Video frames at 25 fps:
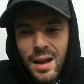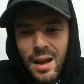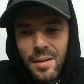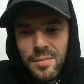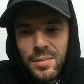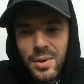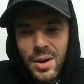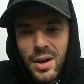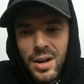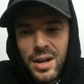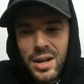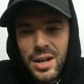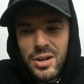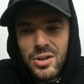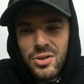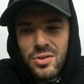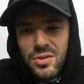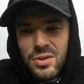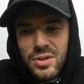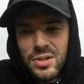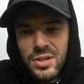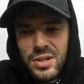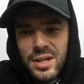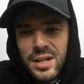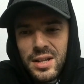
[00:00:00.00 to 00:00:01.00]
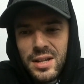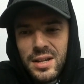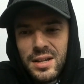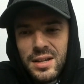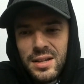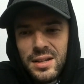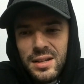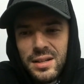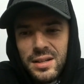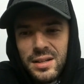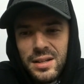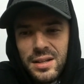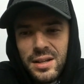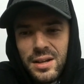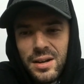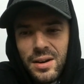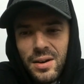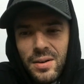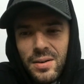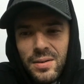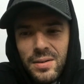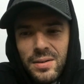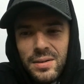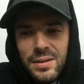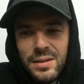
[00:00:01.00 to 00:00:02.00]
I'm not interested. You
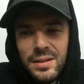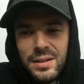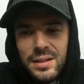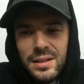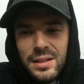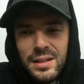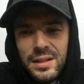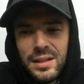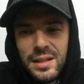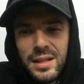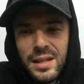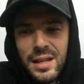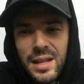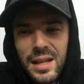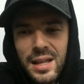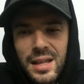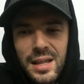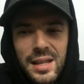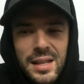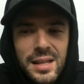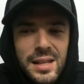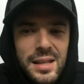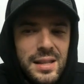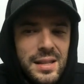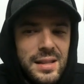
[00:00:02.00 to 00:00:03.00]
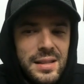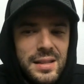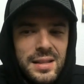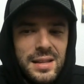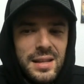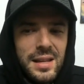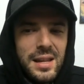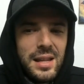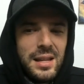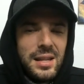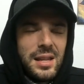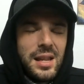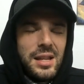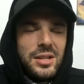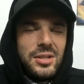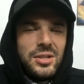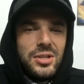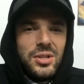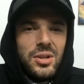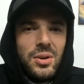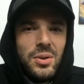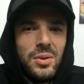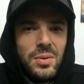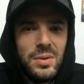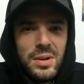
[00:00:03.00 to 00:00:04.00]
know, it, it's
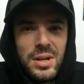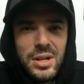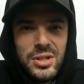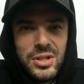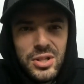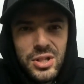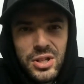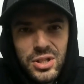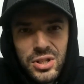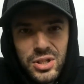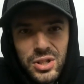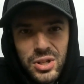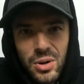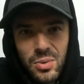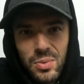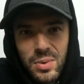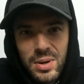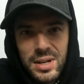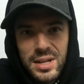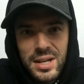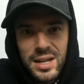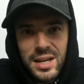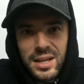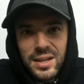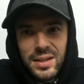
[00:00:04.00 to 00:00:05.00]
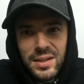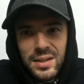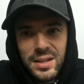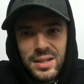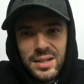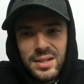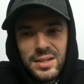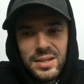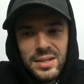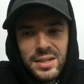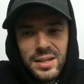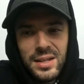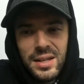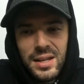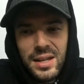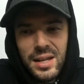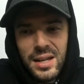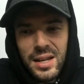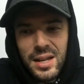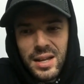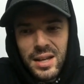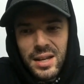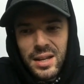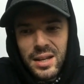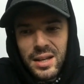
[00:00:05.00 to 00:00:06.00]
so it's just so ridiculous.
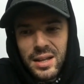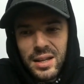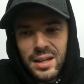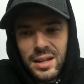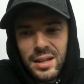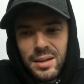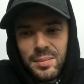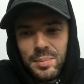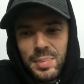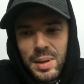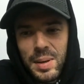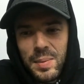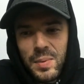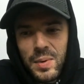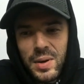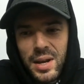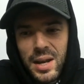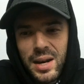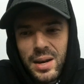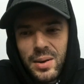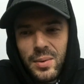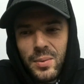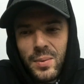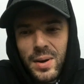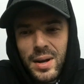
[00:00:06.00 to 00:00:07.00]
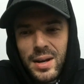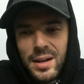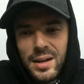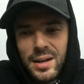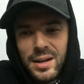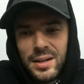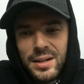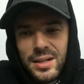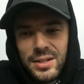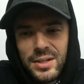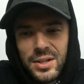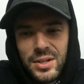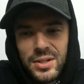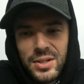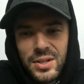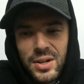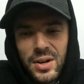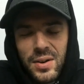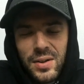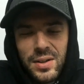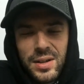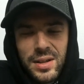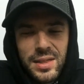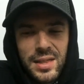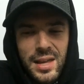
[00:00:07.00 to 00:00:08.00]
People getting wet
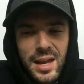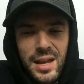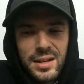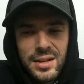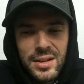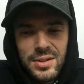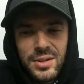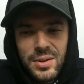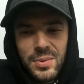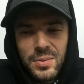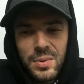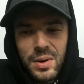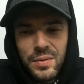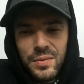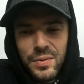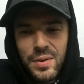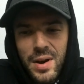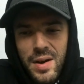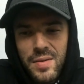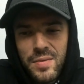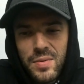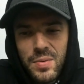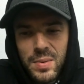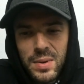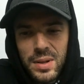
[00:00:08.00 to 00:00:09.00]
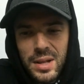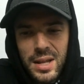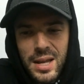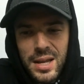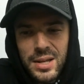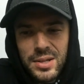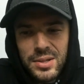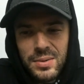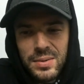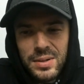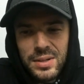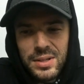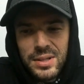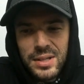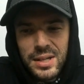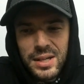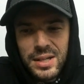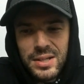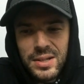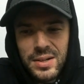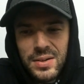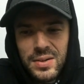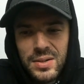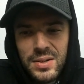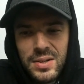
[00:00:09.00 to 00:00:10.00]
unnecessarily that doesn't work for everyone. Lazarus, like
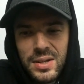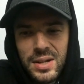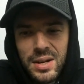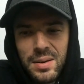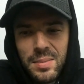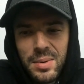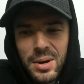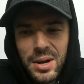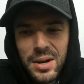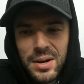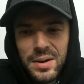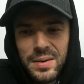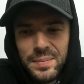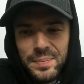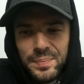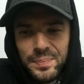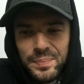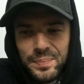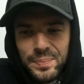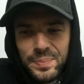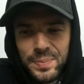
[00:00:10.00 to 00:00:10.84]
seriously, come on.